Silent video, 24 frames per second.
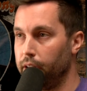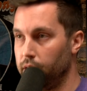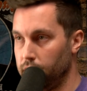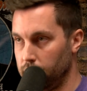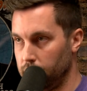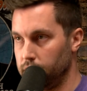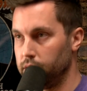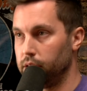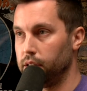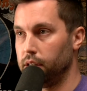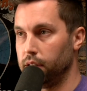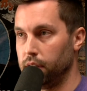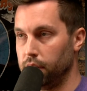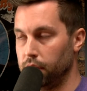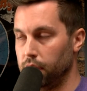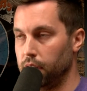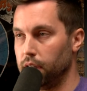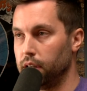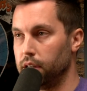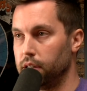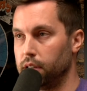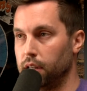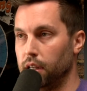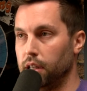
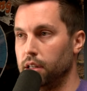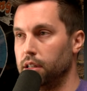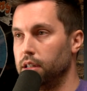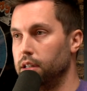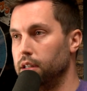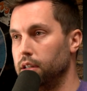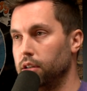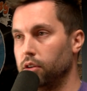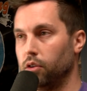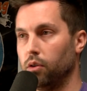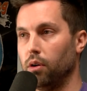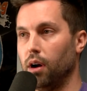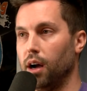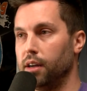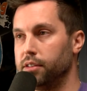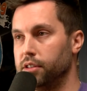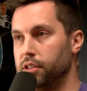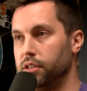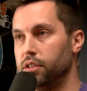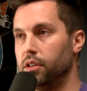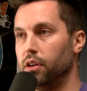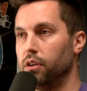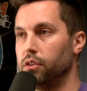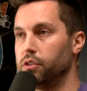it
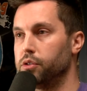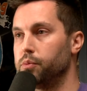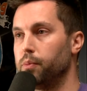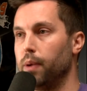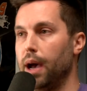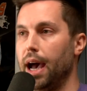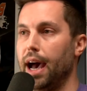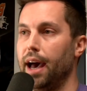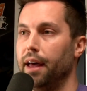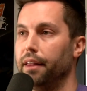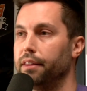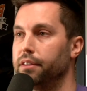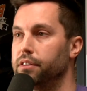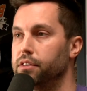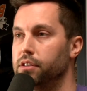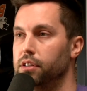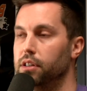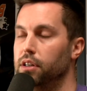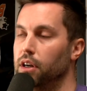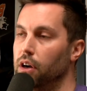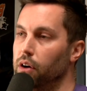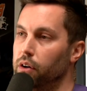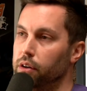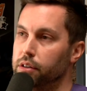crosses those paths, you
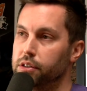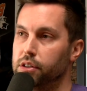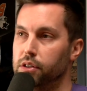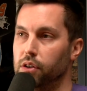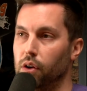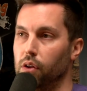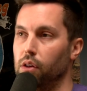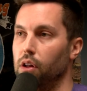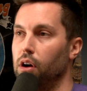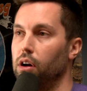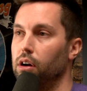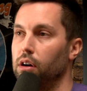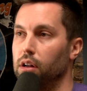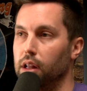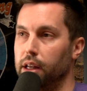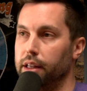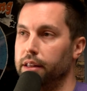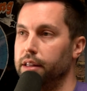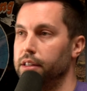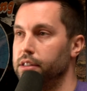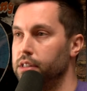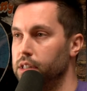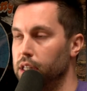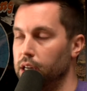know. It's no longer like
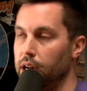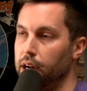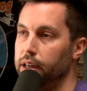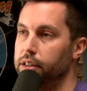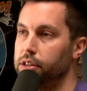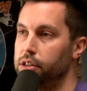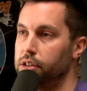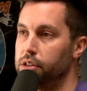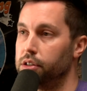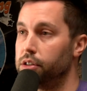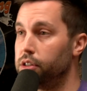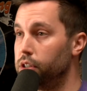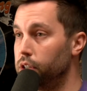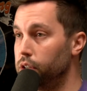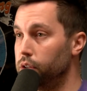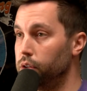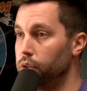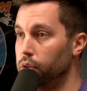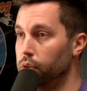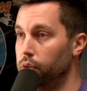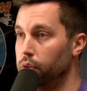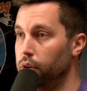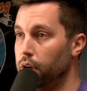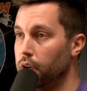this thing I just
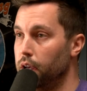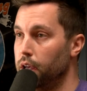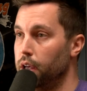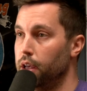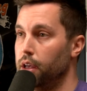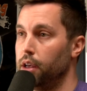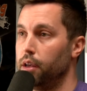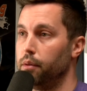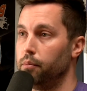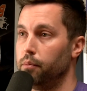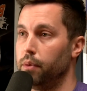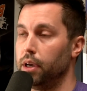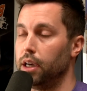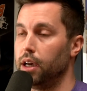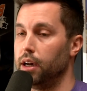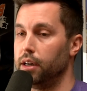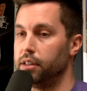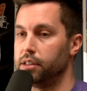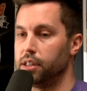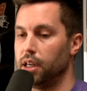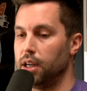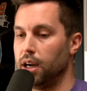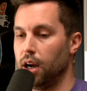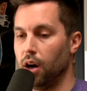do. Yeah.
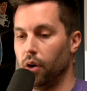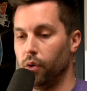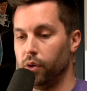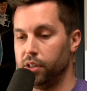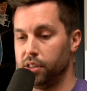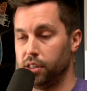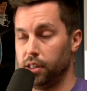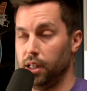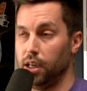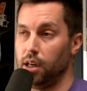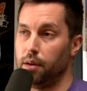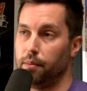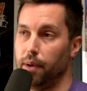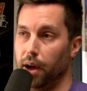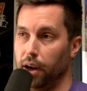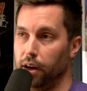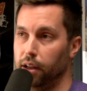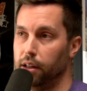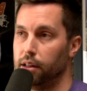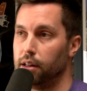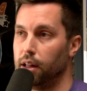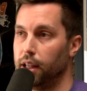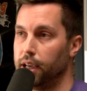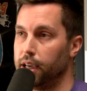Because, and I always think about
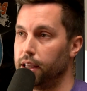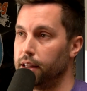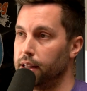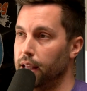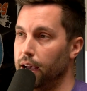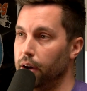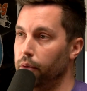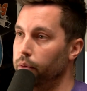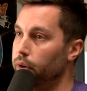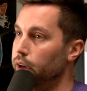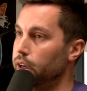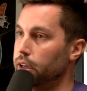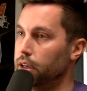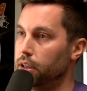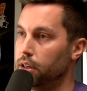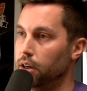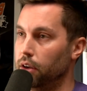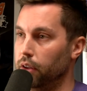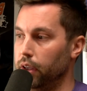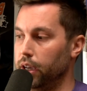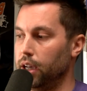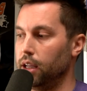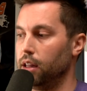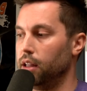it like in that way, you know,
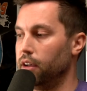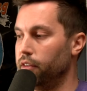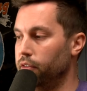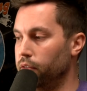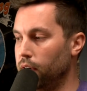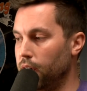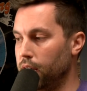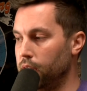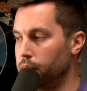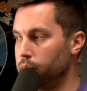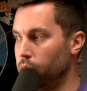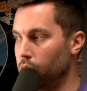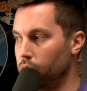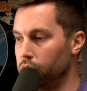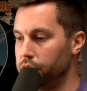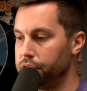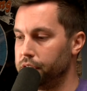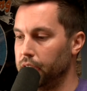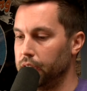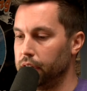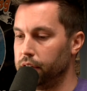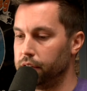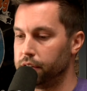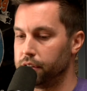like I love riding
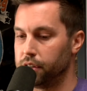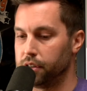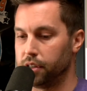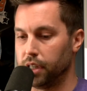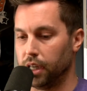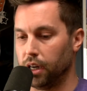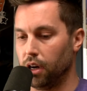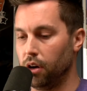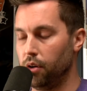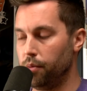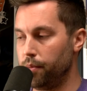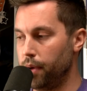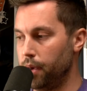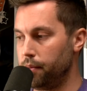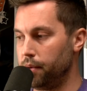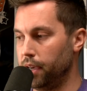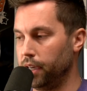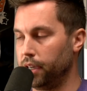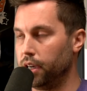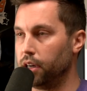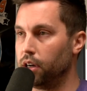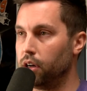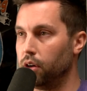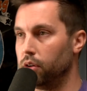motorcycles. It's like, oh, maybe I
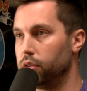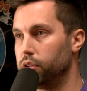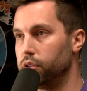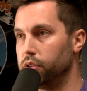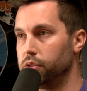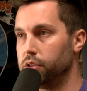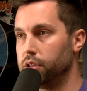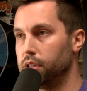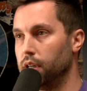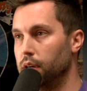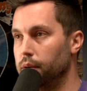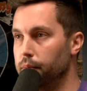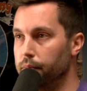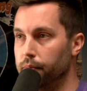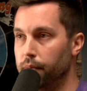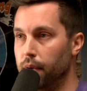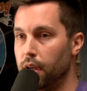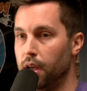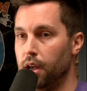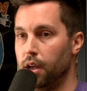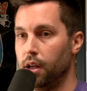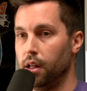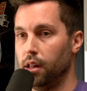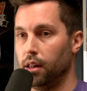could go do some
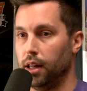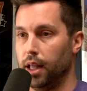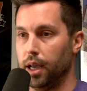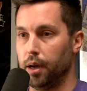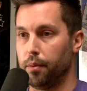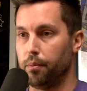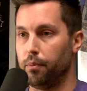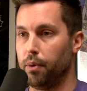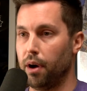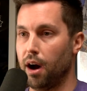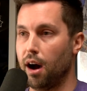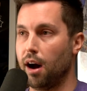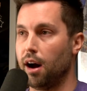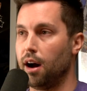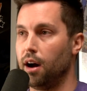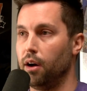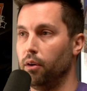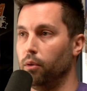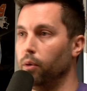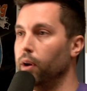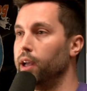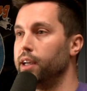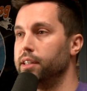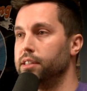like Baja
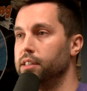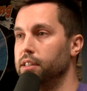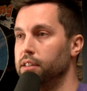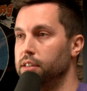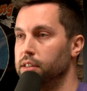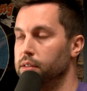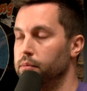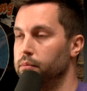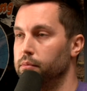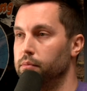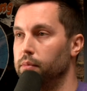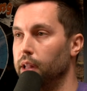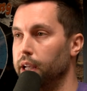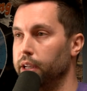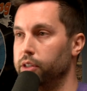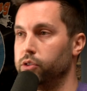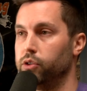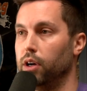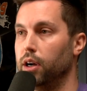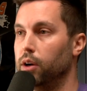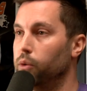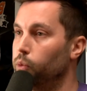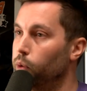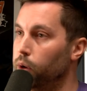races and like
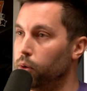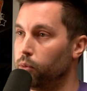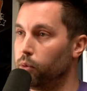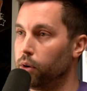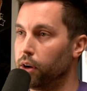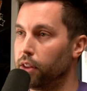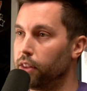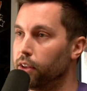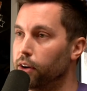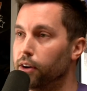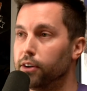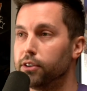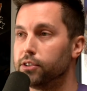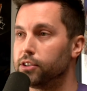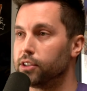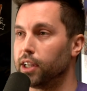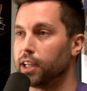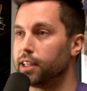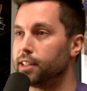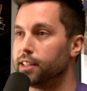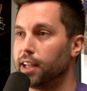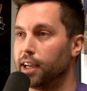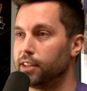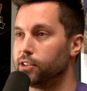try to win one of those
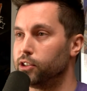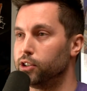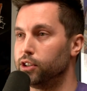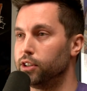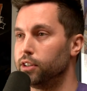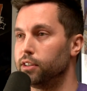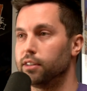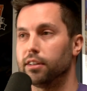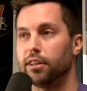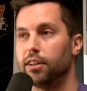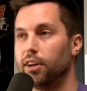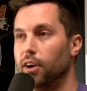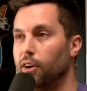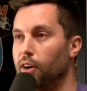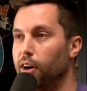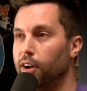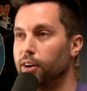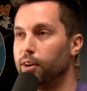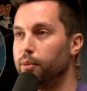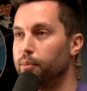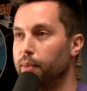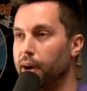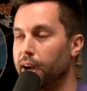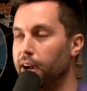like desert, you know,
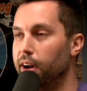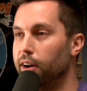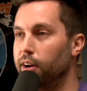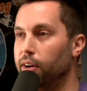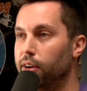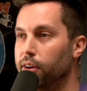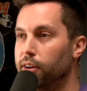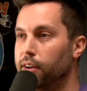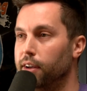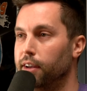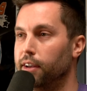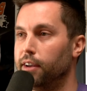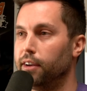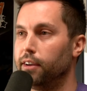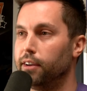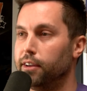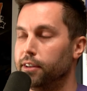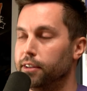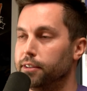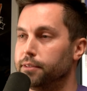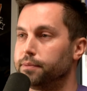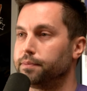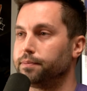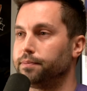100-mile. There is that
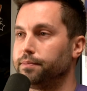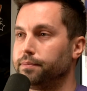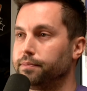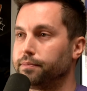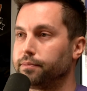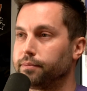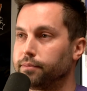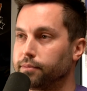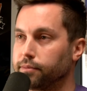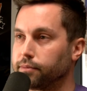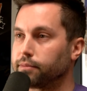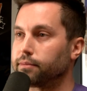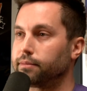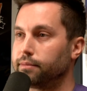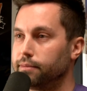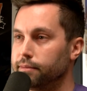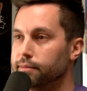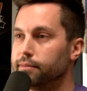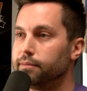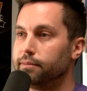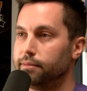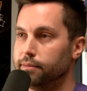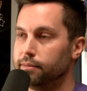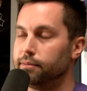like compulsion, isn't
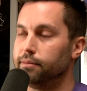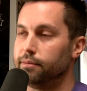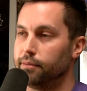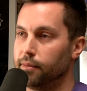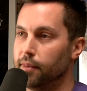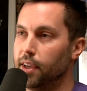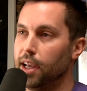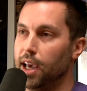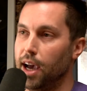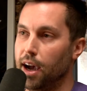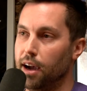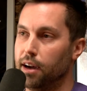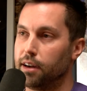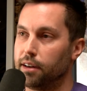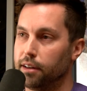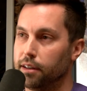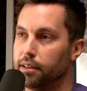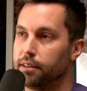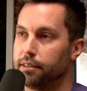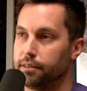there? Like,